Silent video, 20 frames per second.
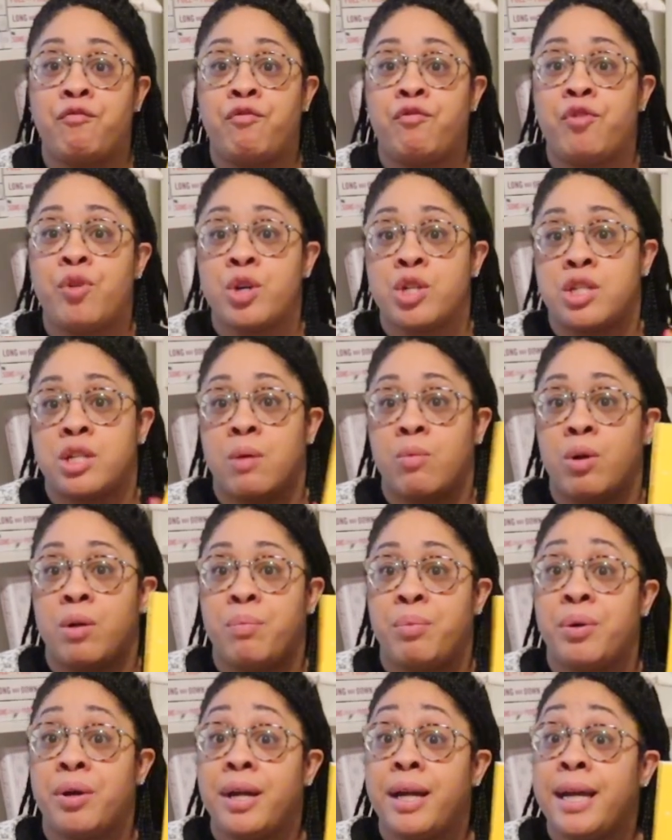for someone
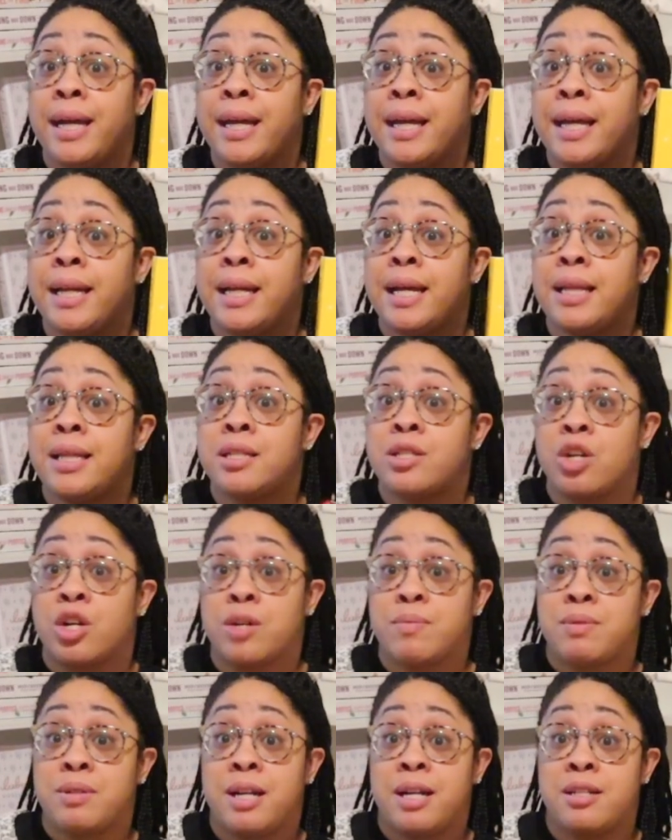put in the
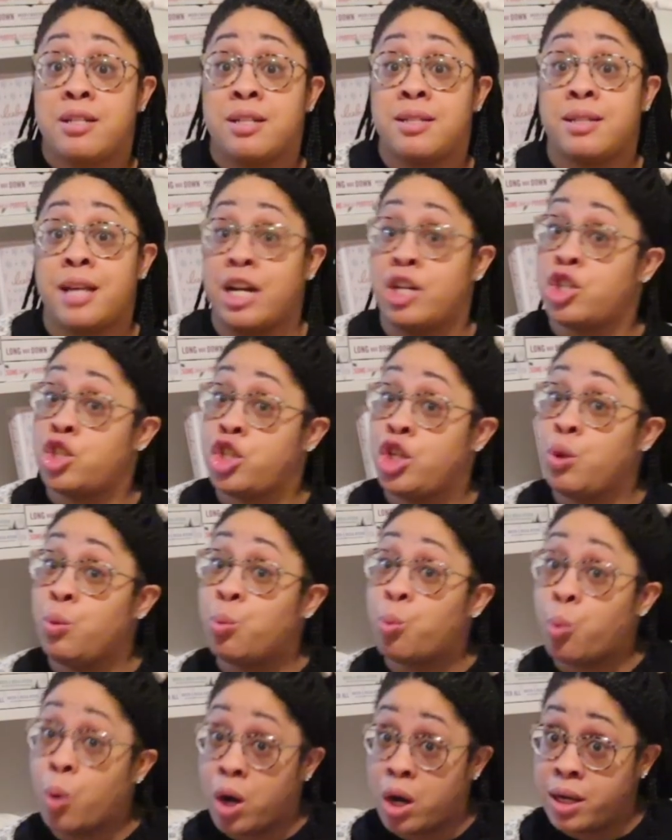circumstances that she
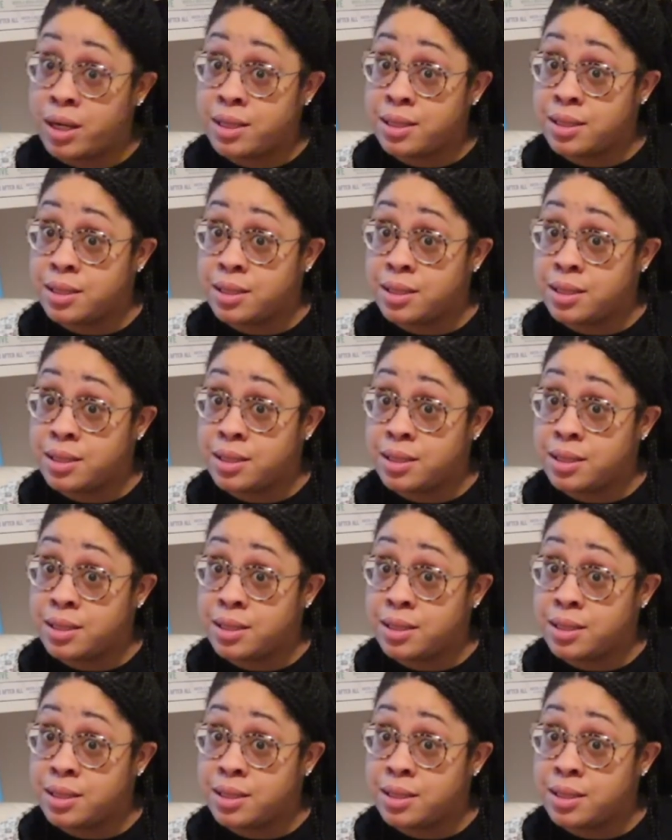was.